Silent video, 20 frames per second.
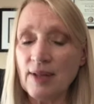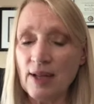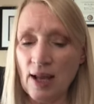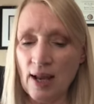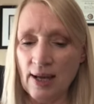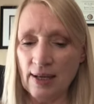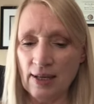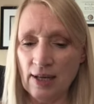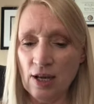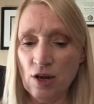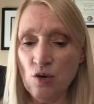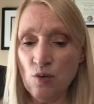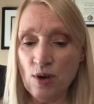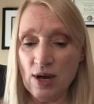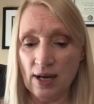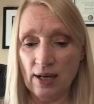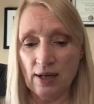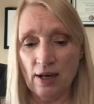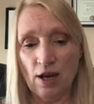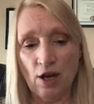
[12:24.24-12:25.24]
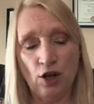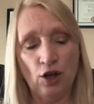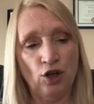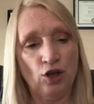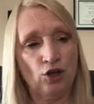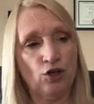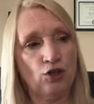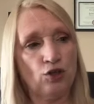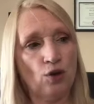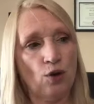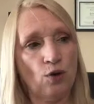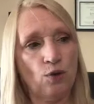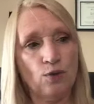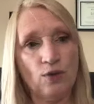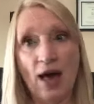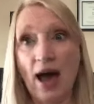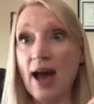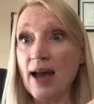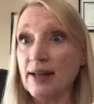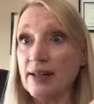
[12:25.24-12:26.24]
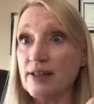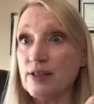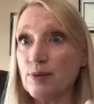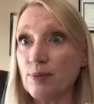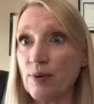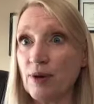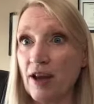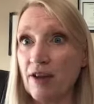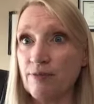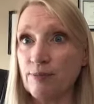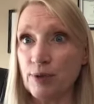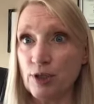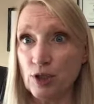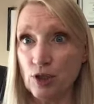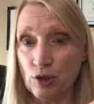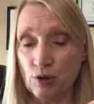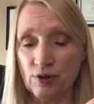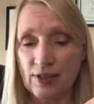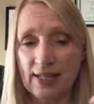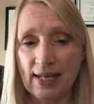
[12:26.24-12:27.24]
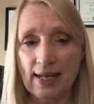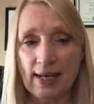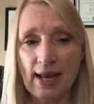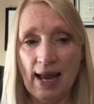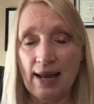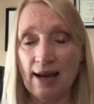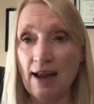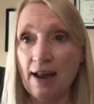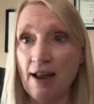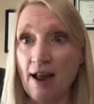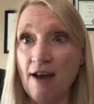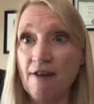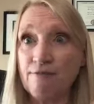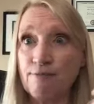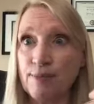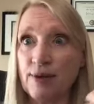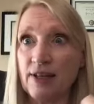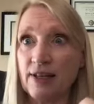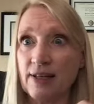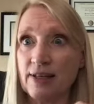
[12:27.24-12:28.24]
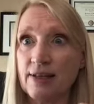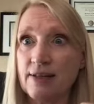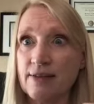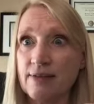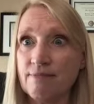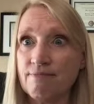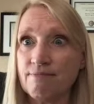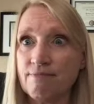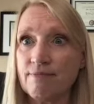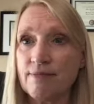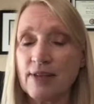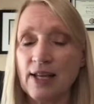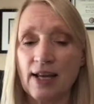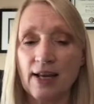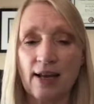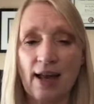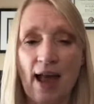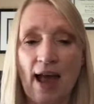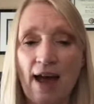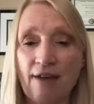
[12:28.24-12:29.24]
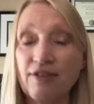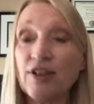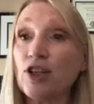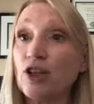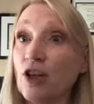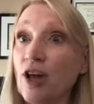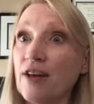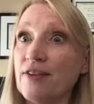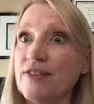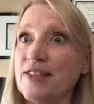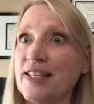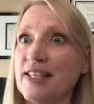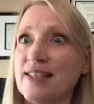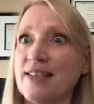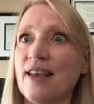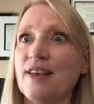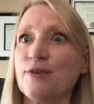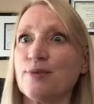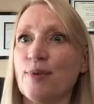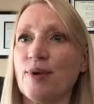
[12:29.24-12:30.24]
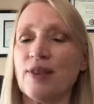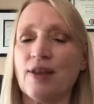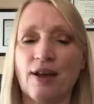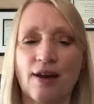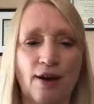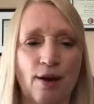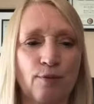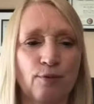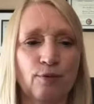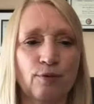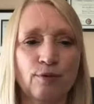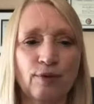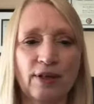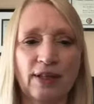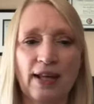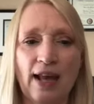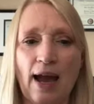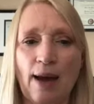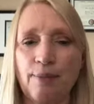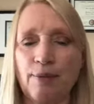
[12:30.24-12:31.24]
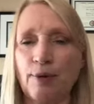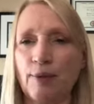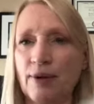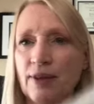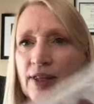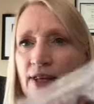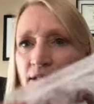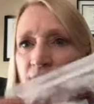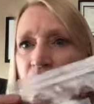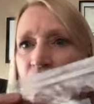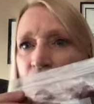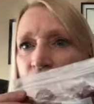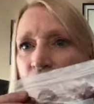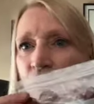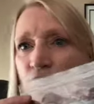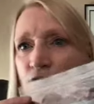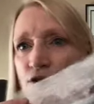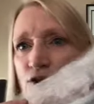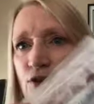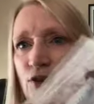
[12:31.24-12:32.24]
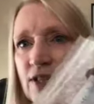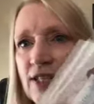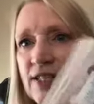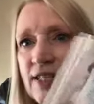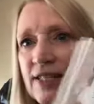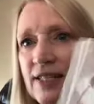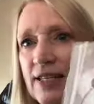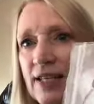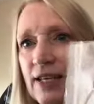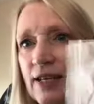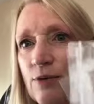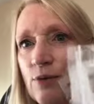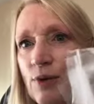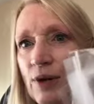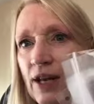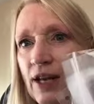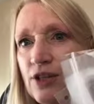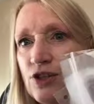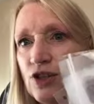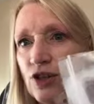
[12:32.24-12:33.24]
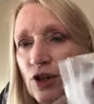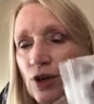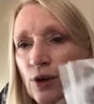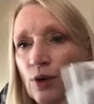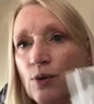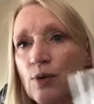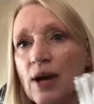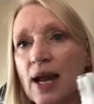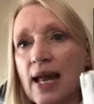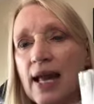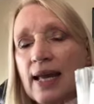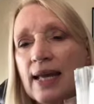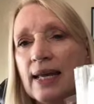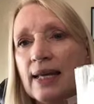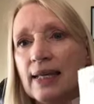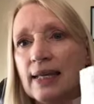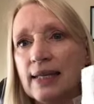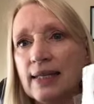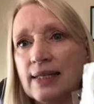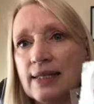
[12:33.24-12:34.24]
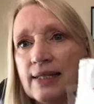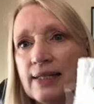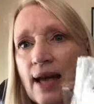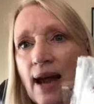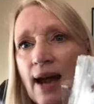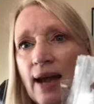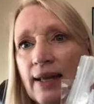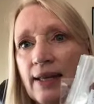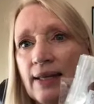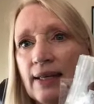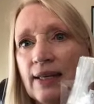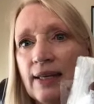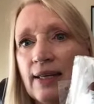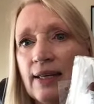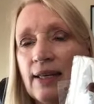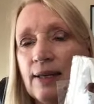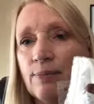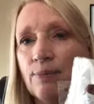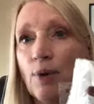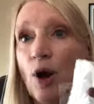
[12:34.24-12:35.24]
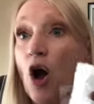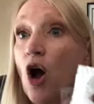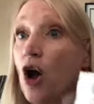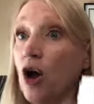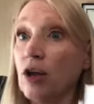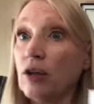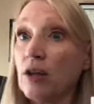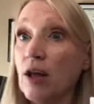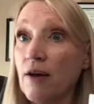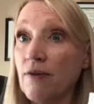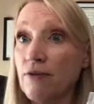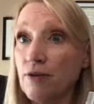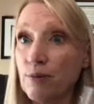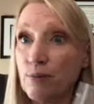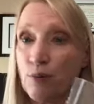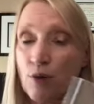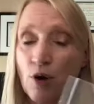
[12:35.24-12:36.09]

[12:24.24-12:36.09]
a key ring. So that is what I've been using, and I have been having a lot of success with it. I'm really happy with it. So you can see what I do is I keep all of the